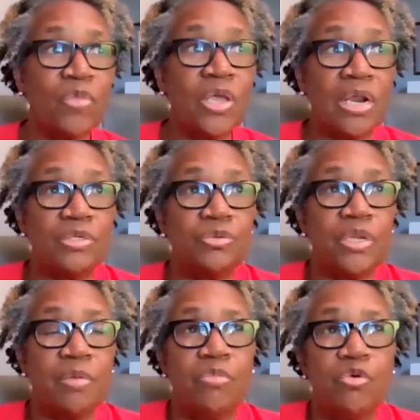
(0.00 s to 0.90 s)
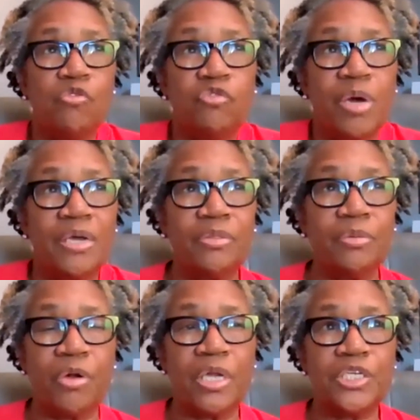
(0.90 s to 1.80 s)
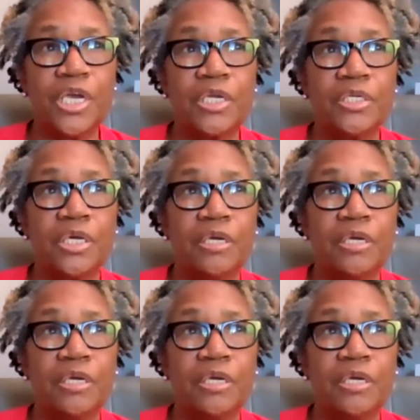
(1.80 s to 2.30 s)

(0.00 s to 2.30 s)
And I was really moved by the project.